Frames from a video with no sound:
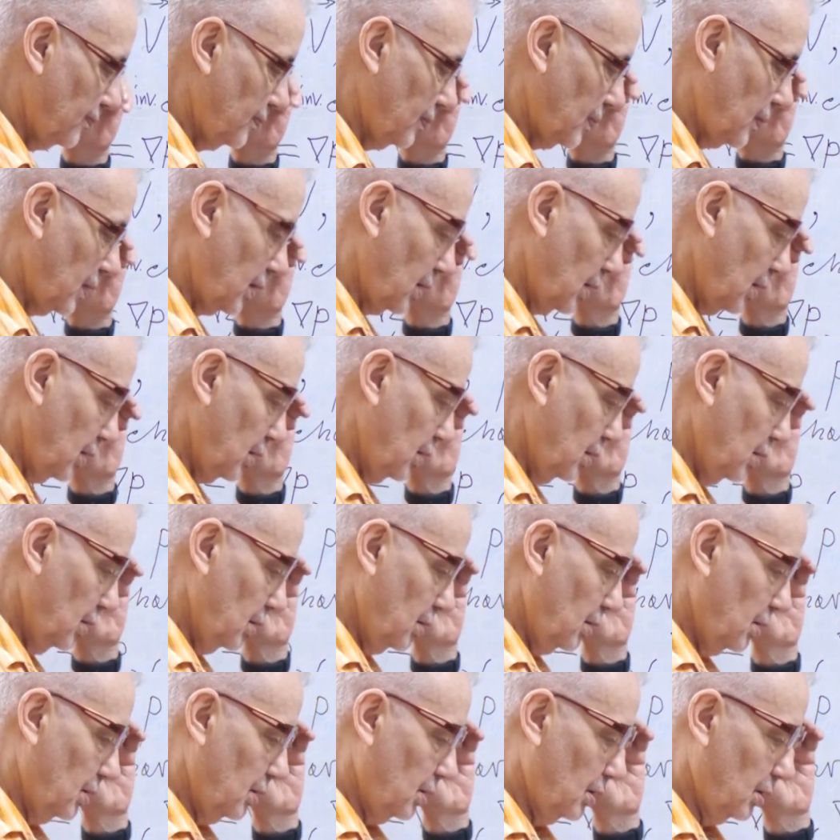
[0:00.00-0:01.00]
the
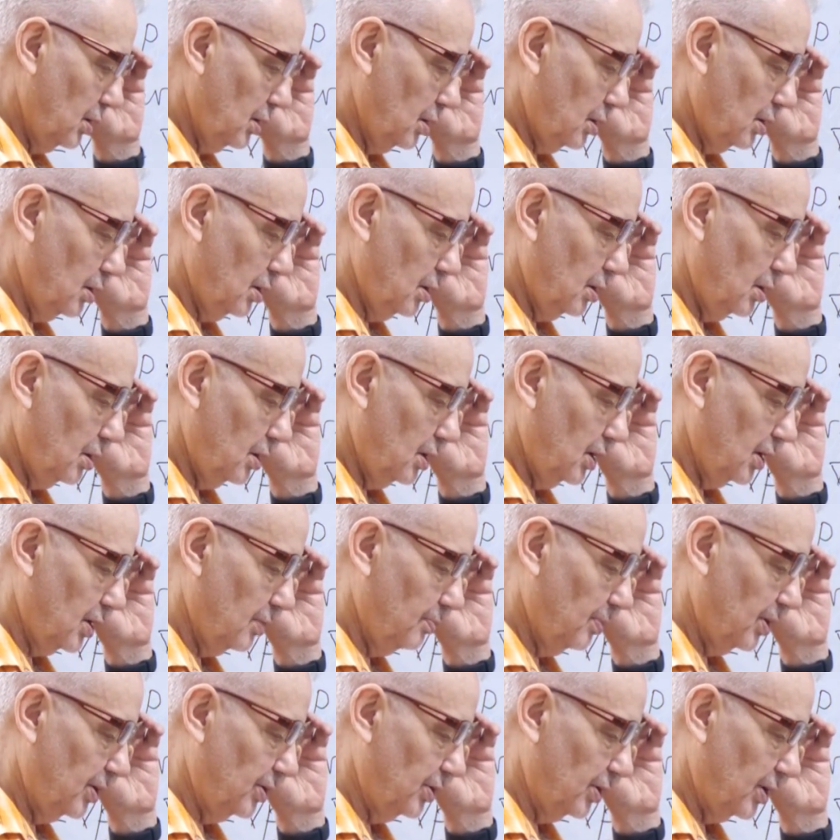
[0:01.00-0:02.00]

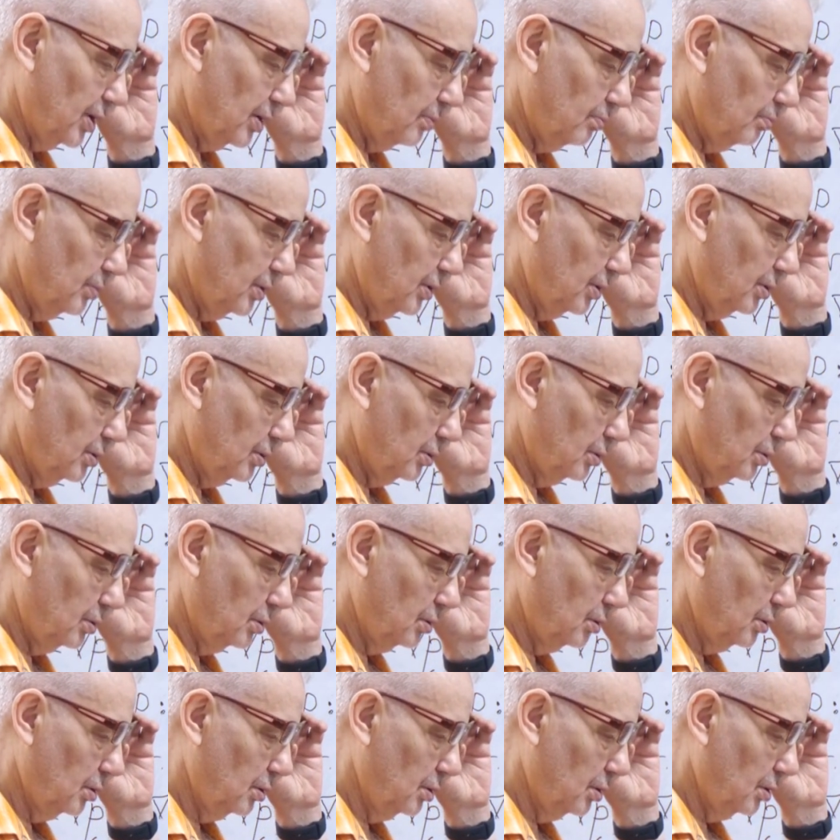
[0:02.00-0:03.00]
Ekman number.
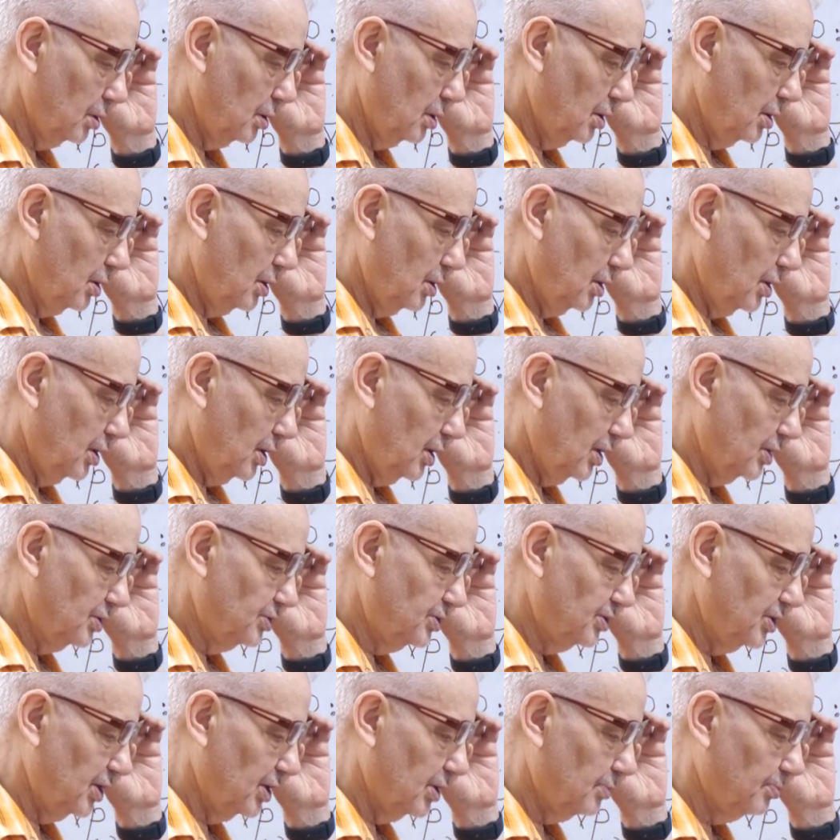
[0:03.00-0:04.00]

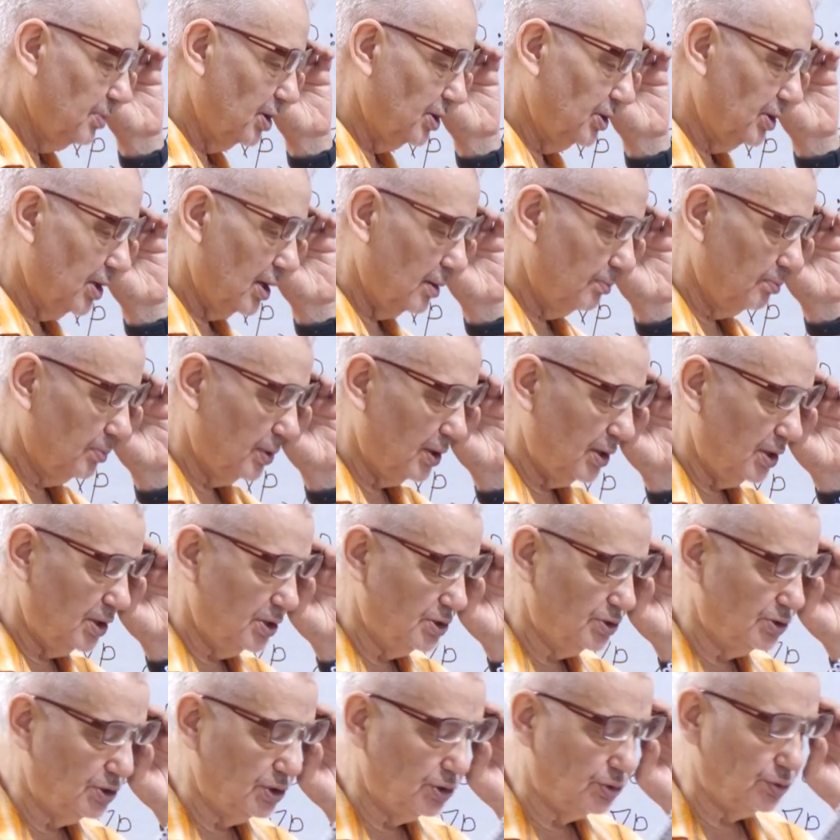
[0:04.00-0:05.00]
And the Ekman
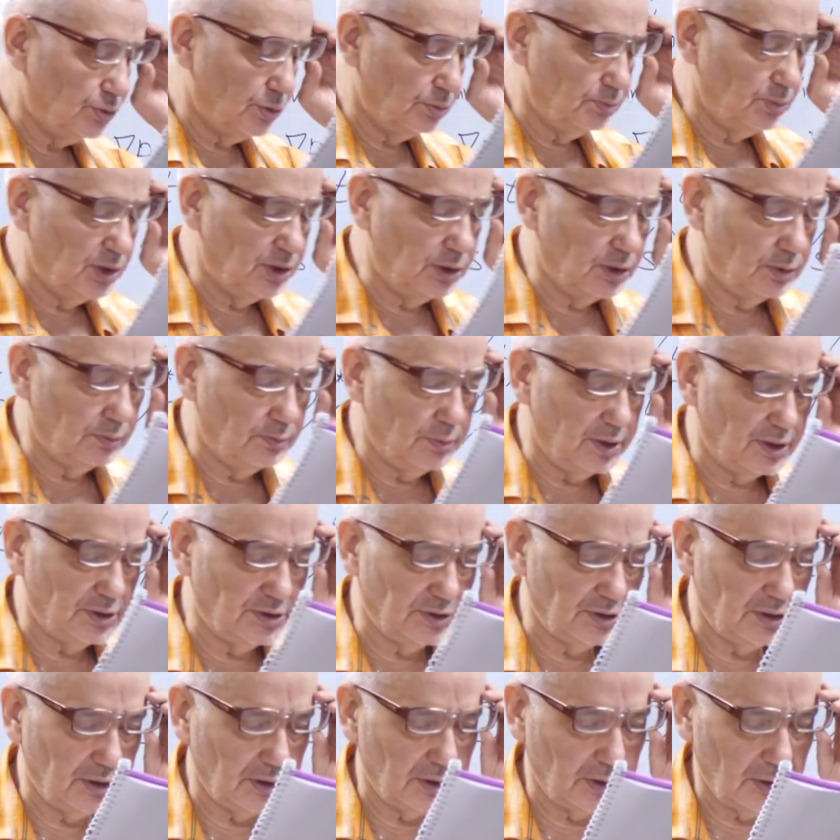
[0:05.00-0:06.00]
number is
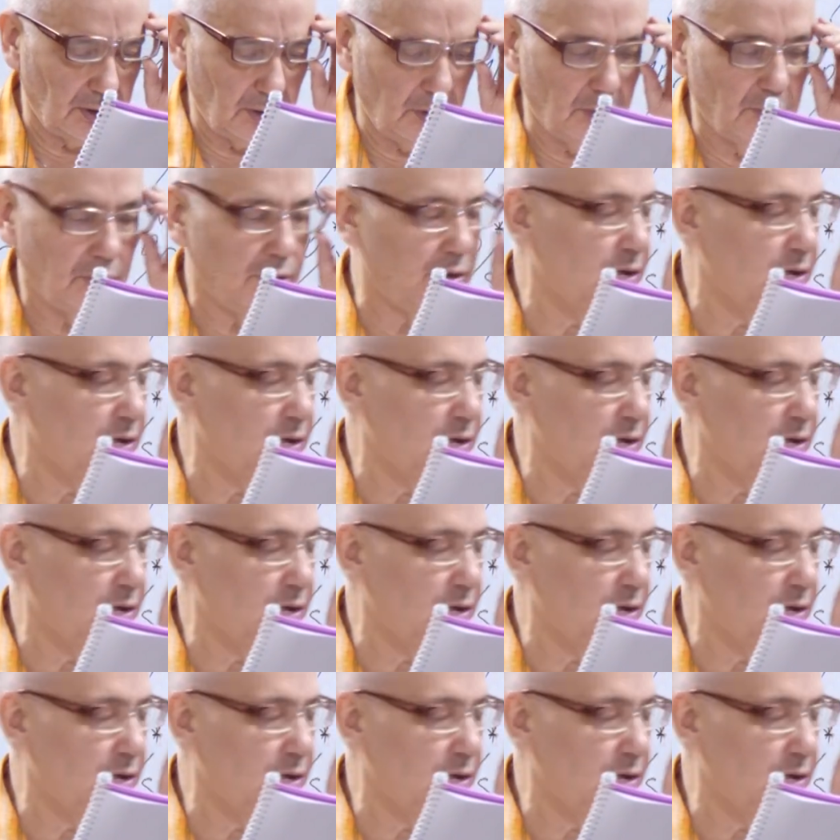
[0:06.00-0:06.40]
determined by the,